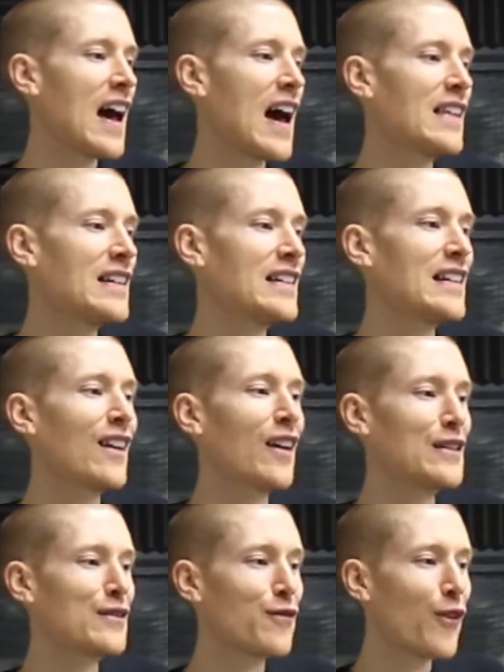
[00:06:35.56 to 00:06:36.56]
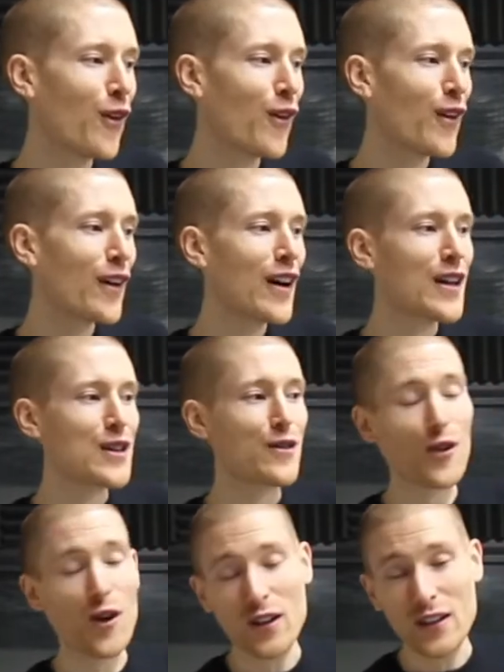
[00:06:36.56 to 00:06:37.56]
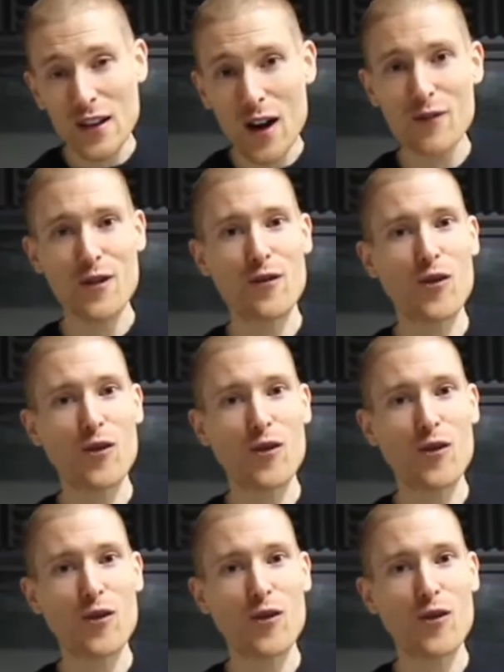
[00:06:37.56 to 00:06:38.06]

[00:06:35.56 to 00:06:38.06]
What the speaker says: And then in line 4, you've got another